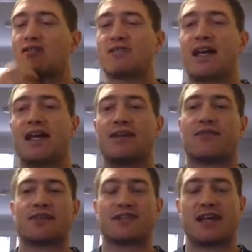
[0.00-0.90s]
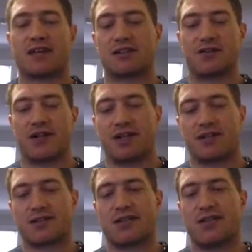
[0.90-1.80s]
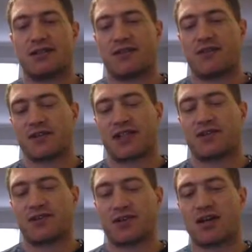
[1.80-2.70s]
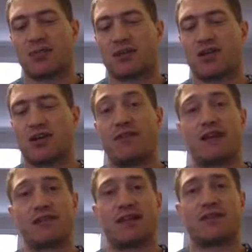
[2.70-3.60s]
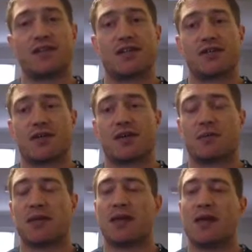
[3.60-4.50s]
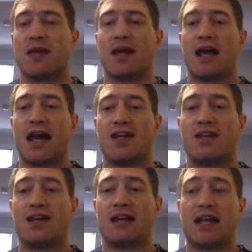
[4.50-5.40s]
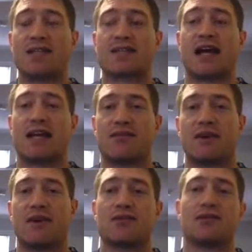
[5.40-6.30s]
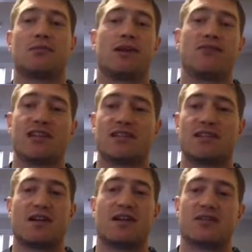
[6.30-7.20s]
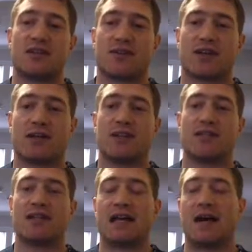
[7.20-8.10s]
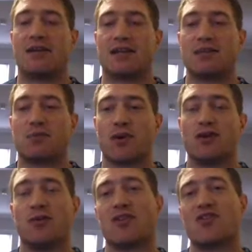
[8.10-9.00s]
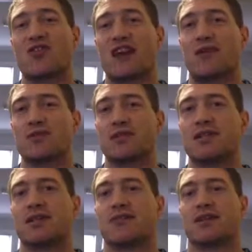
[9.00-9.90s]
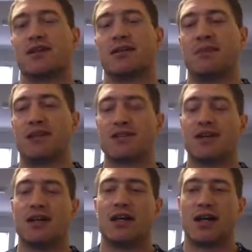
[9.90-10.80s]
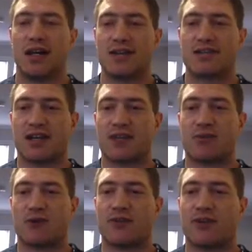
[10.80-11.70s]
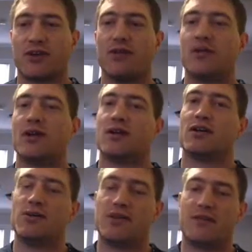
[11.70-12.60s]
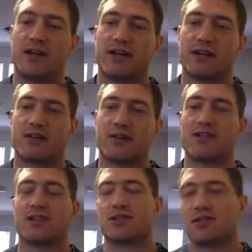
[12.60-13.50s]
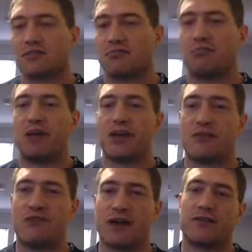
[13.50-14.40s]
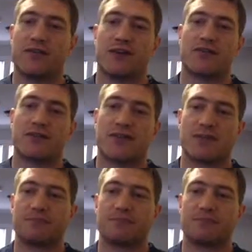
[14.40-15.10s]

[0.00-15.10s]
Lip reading: 10 different sector funds in different sectors of the economy, so you can invest in every sector of the economy. And then inside of those, they'll be invested in 100 different companies. And now at this point, you own 1,000 different companies inside your portfolio. You did very little research, but you're very, very diversified.